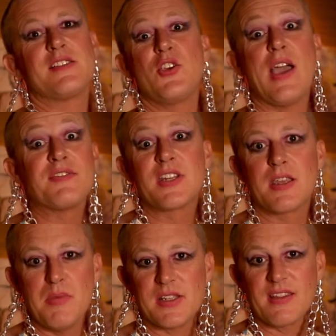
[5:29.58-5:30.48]
So you have
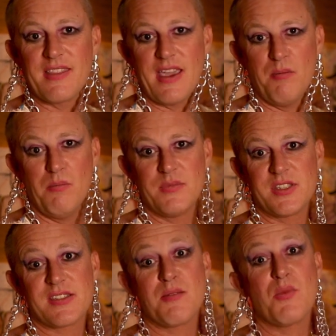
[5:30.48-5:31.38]
to commit to them
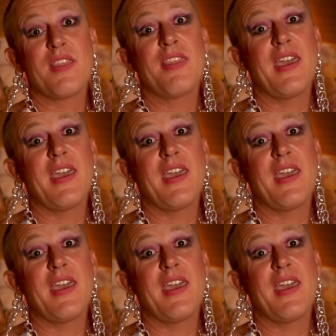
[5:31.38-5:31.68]
the same way